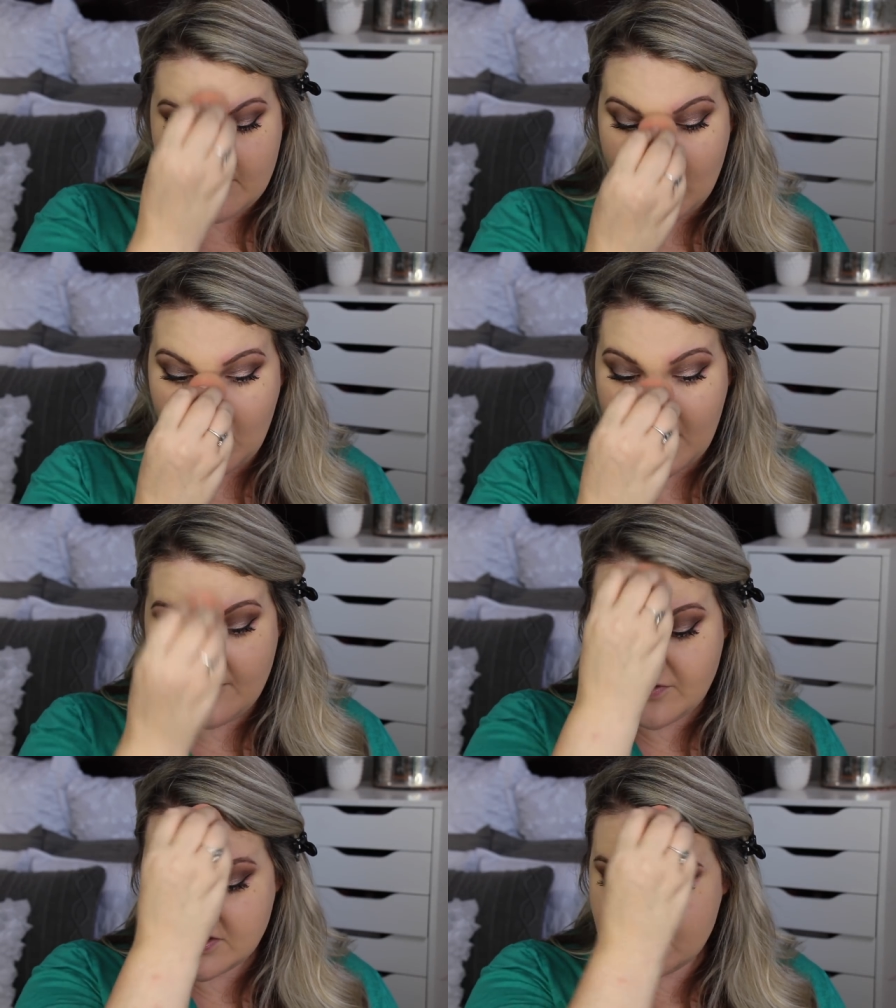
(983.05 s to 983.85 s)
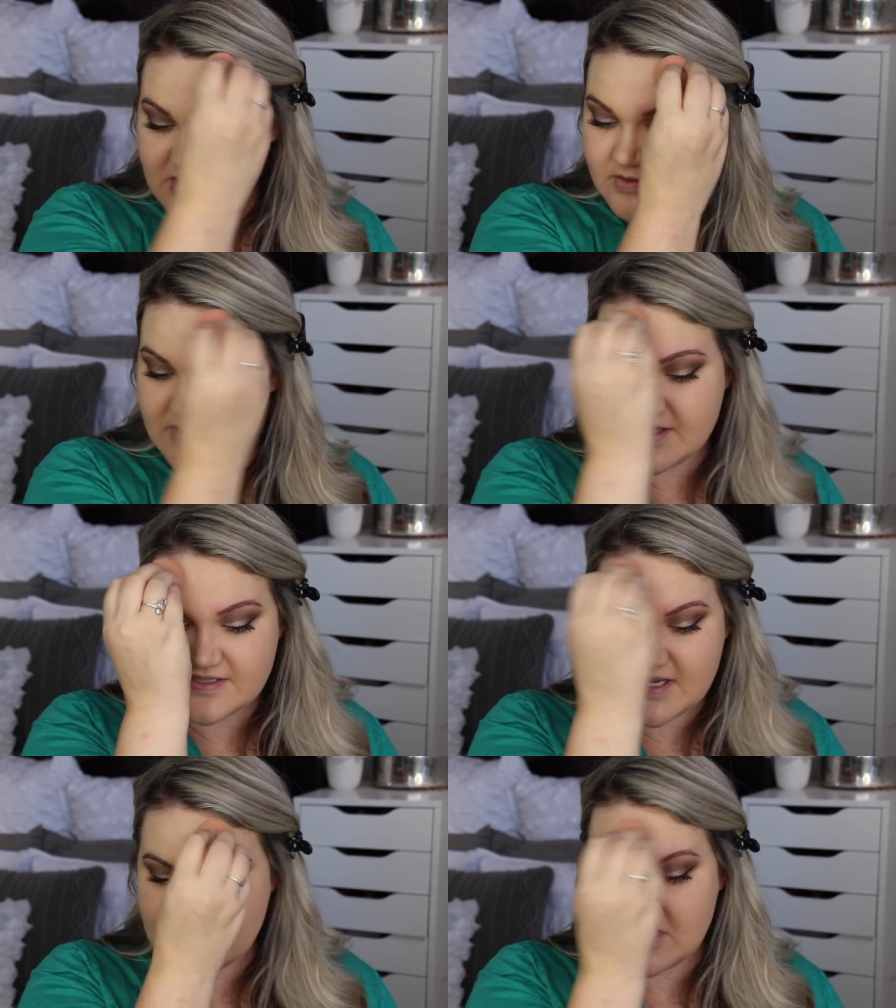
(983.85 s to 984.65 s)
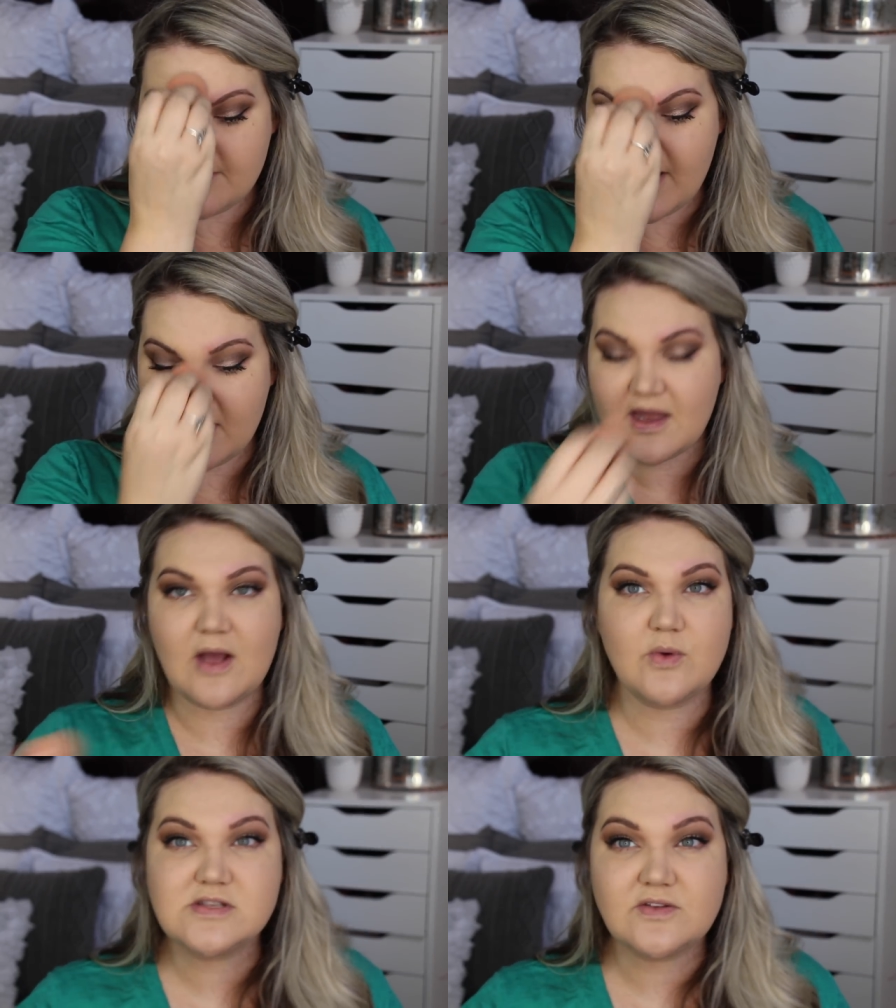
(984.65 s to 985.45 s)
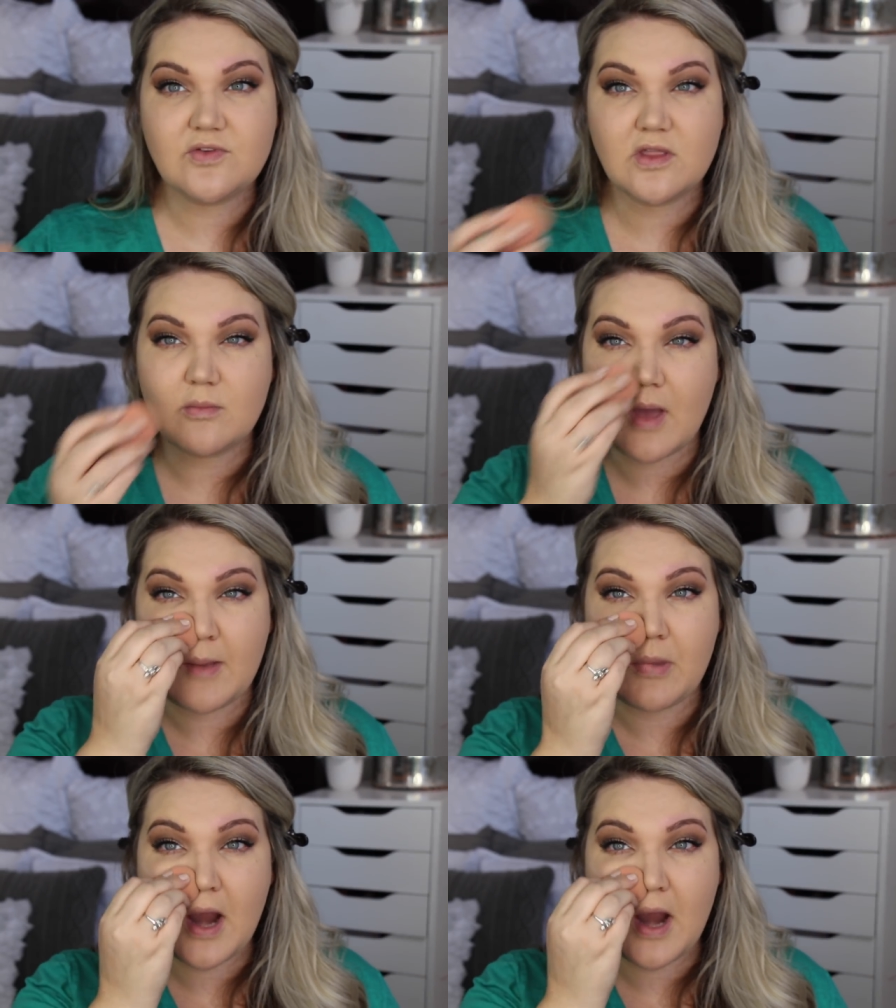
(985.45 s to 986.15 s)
But when I first started with this eyeshadow palette, I wasn't filling my